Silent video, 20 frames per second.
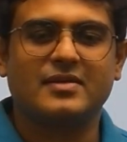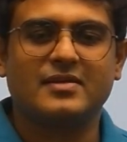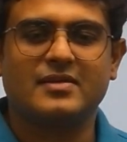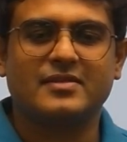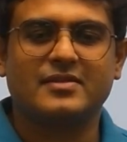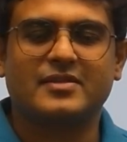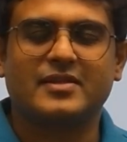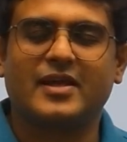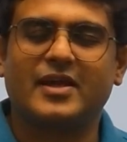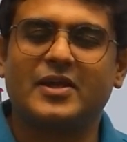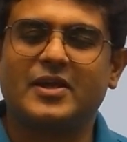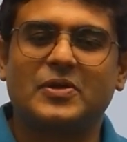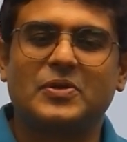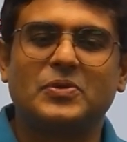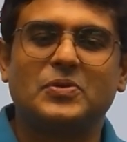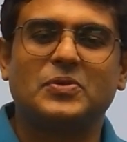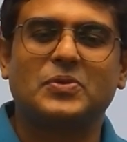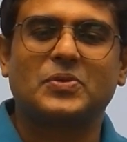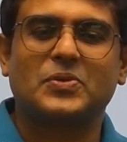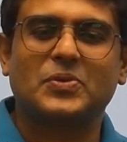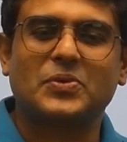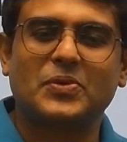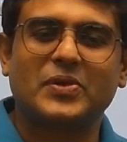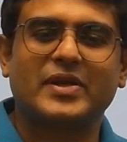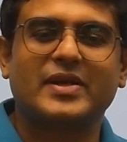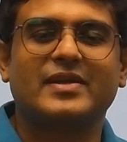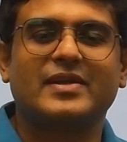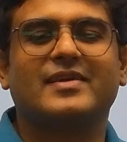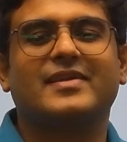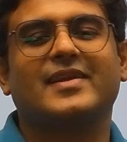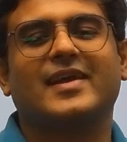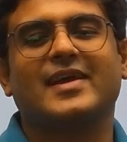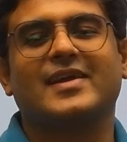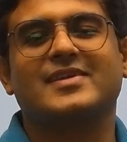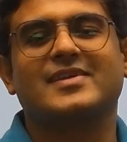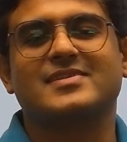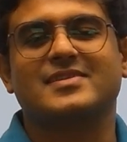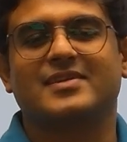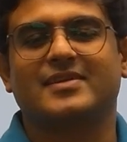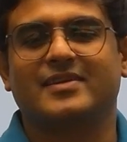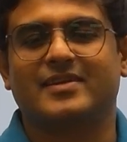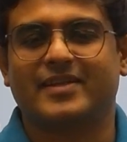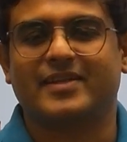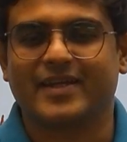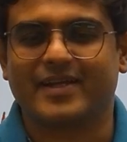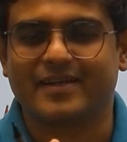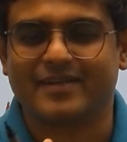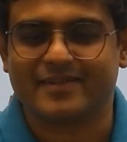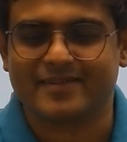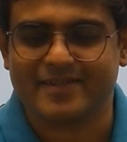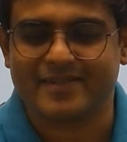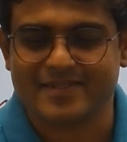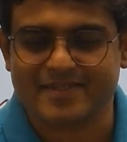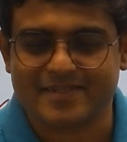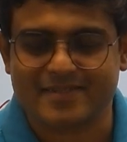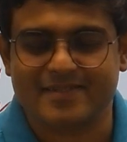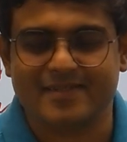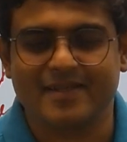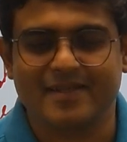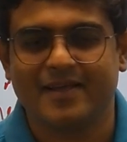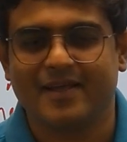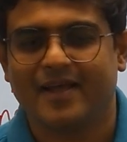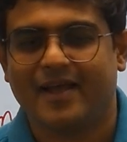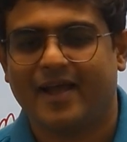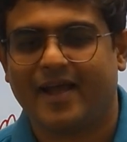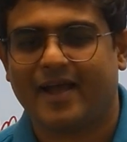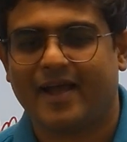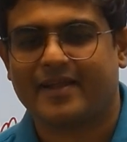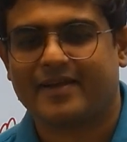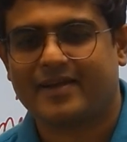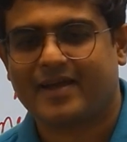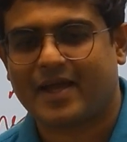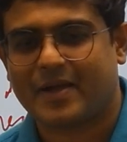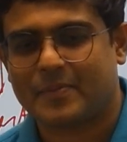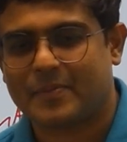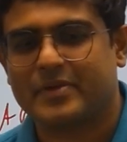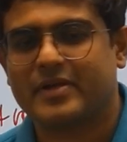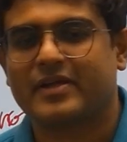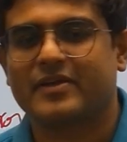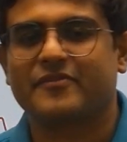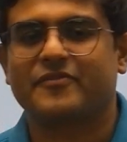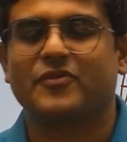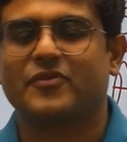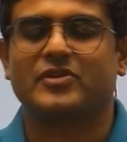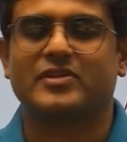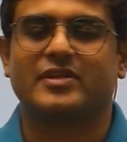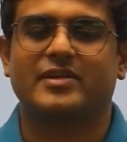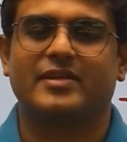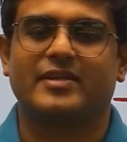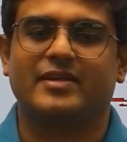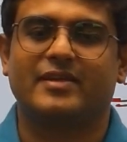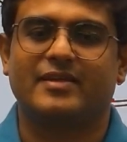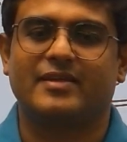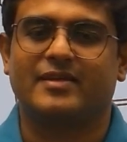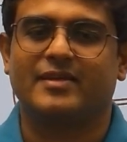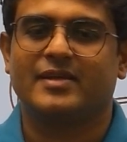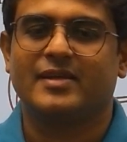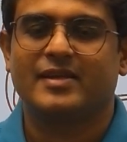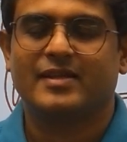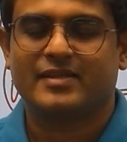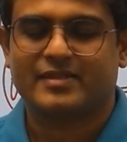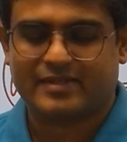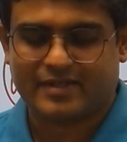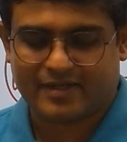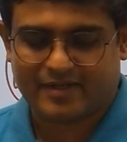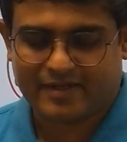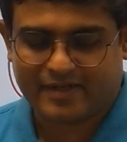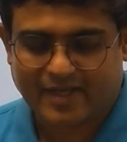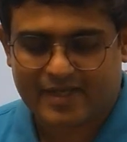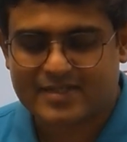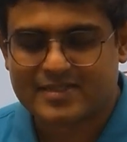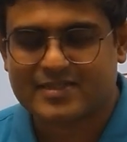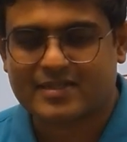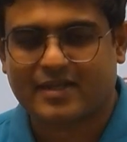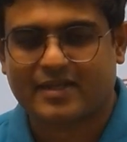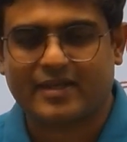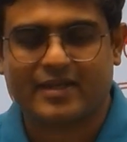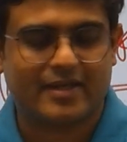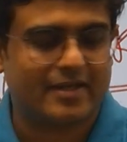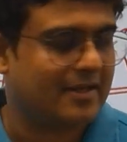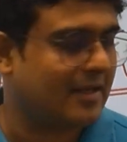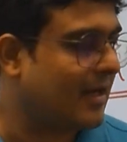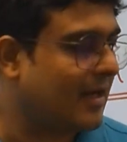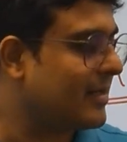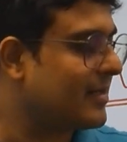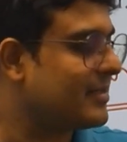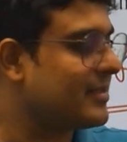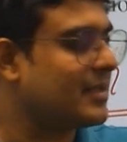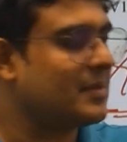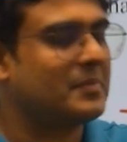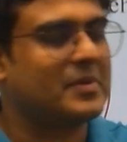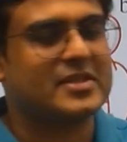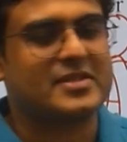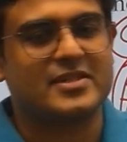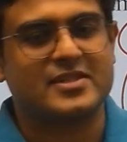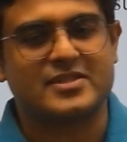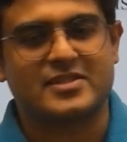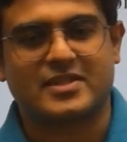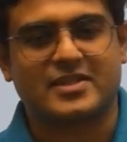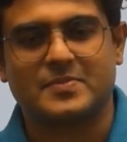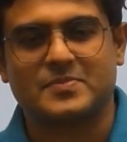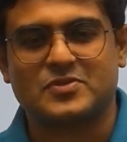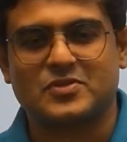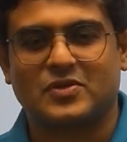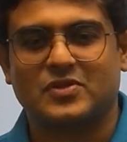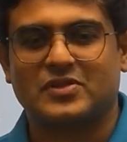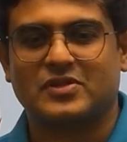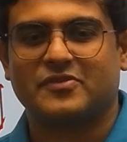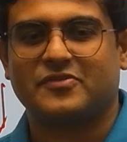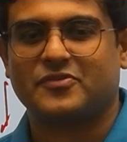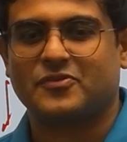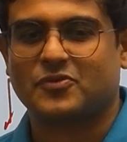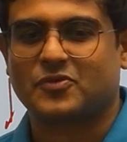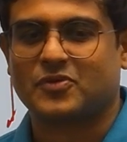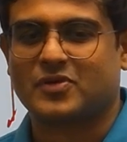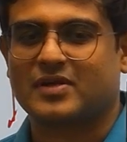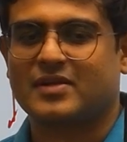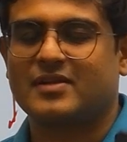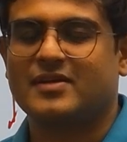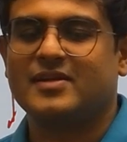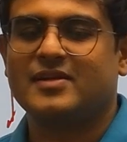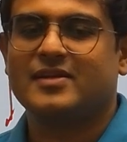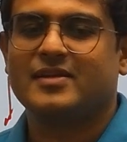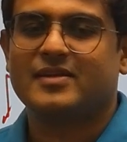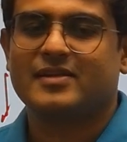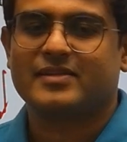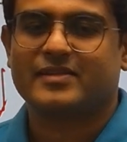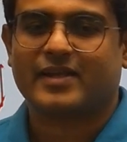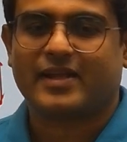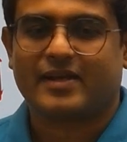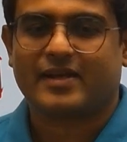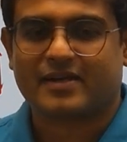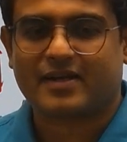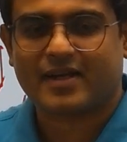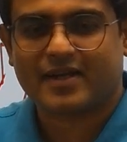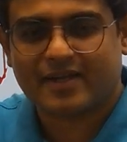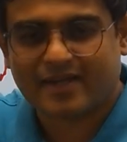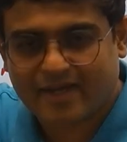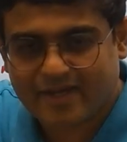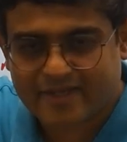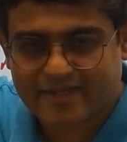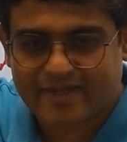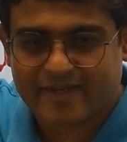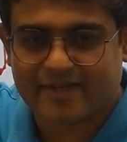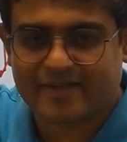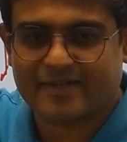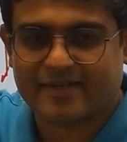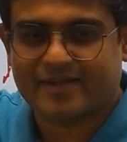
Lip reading: There too no interaction. Take this and I am done for the day. Then next again another message comes on the phone. Then run again.